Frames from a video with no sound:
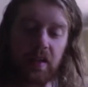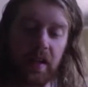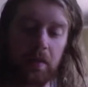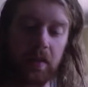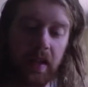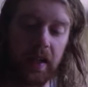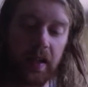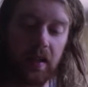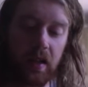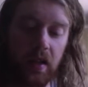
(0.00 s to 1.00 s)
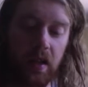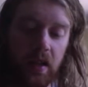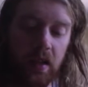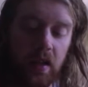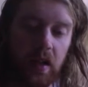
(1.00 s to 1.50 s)
They played
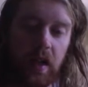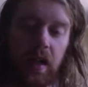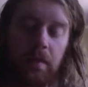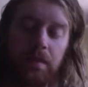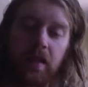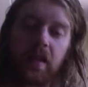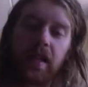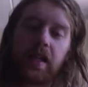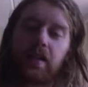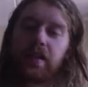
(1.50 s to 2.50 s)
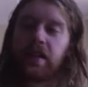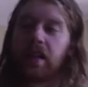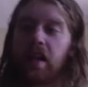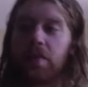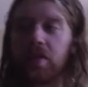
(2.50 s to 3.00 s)
The Clarity, a
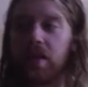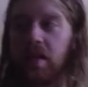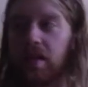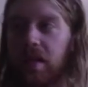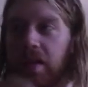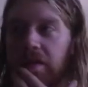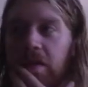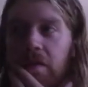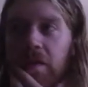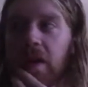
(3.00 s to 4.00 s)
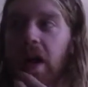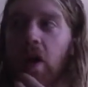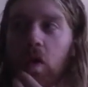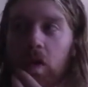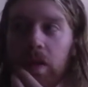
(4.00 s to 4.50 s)
couple songs off of
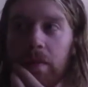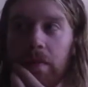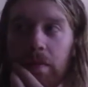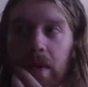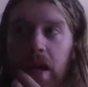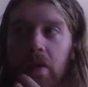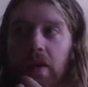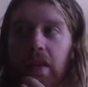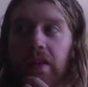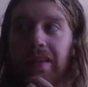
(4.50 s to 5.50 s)
Holy Mountain.